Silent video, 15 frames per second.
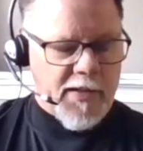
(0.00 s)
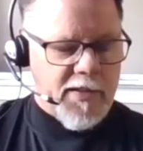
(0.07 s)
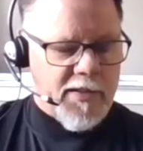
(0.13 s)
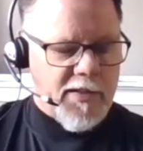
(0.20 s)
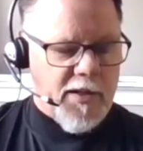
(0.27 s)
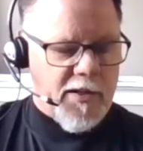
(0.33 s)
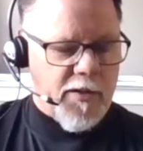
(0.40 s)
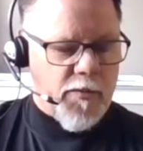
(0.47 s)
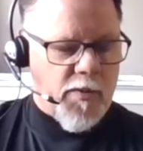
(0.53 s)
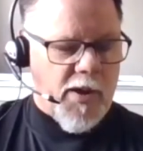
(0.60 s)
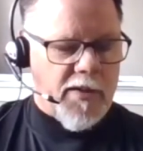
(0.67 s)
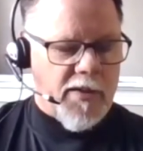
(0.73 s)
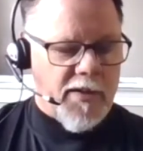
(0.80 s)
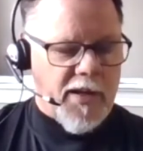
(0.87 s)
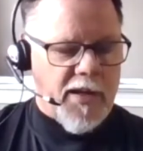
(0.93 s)
I can tell you,
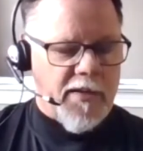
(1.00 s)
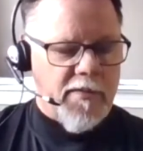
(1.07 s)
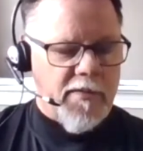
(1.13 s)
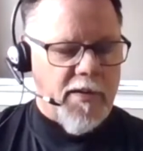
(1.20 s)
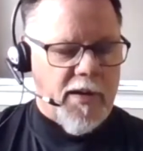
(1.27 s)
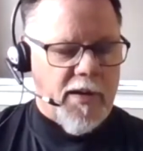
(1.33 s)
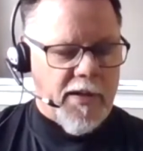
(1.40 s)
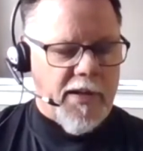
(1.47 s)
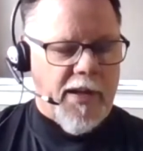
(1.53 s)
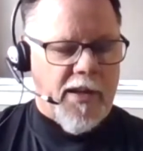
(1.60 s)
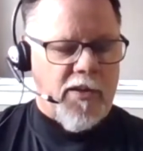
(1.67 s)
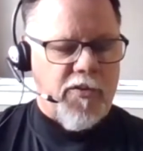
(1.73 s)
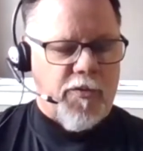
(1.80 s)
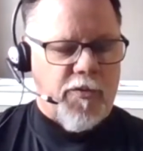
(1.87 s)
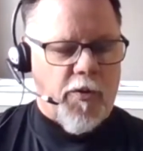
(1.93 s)
Ron, that I
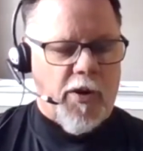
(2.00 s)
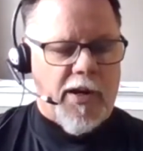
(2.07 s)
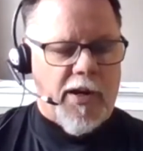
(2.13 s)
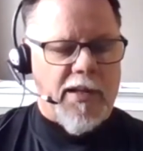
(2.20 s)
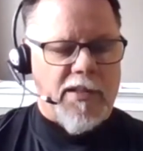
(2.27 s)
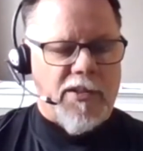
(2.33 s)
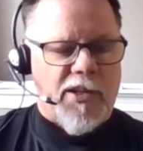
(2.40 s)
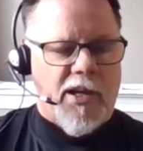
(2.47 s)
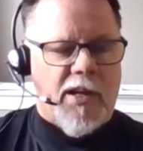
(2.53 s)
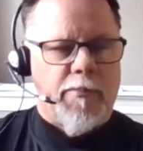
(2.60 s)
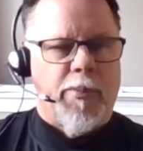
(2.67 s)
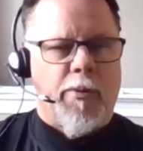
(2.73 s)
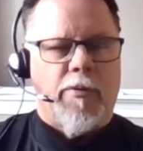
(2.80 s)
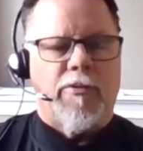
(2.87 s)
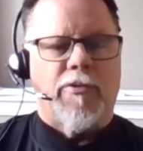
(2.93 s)
ask for a
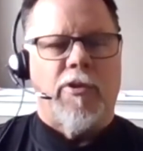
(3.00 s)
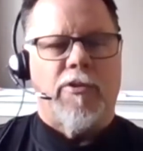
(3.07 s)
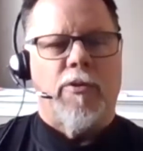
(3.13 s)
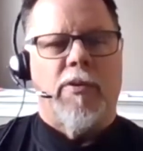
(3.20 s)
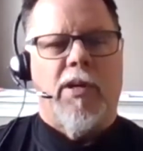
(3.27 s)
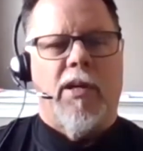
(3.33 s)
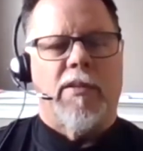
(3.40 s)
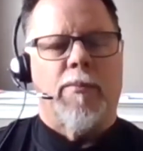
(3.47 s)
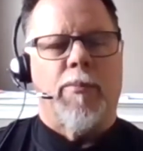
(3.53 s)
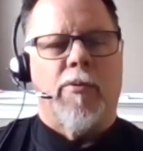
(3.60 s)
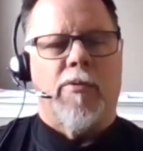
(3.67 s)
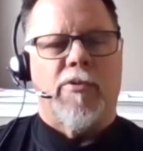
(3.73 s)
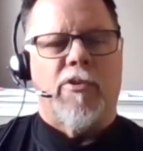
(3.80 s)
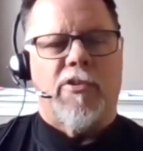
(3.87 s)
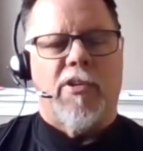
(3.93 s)
hands-on person to do that. The
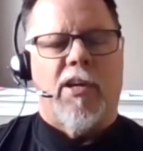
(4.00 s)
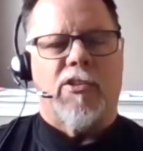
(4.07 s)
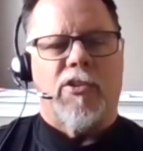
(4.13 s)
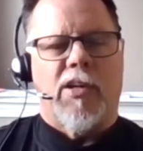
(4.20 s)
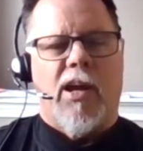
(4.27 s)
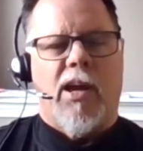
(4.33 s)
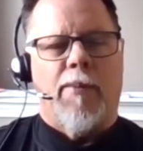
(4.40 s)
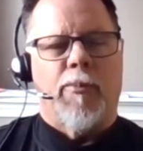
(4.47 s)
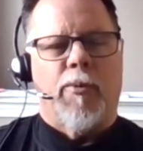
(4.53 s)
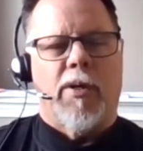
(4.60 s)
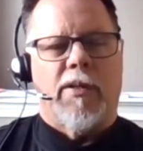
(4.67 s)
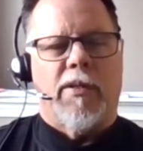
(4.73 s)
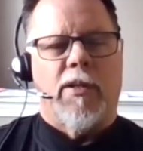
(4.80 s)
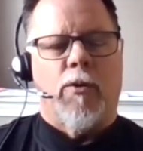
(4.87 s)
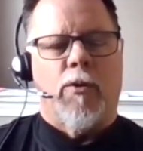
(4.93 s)
person that's actually
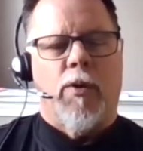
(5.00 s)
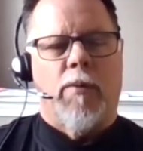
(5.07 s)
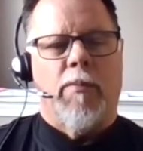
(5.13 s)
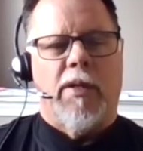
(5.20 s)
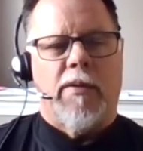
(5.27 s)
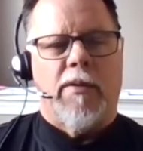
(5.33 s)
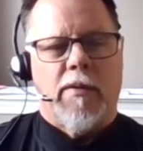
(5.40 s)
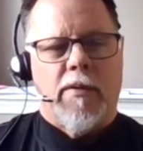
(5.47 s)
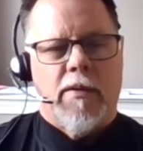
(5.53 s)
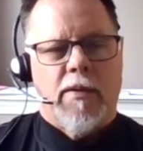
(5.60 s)
operating the equipment.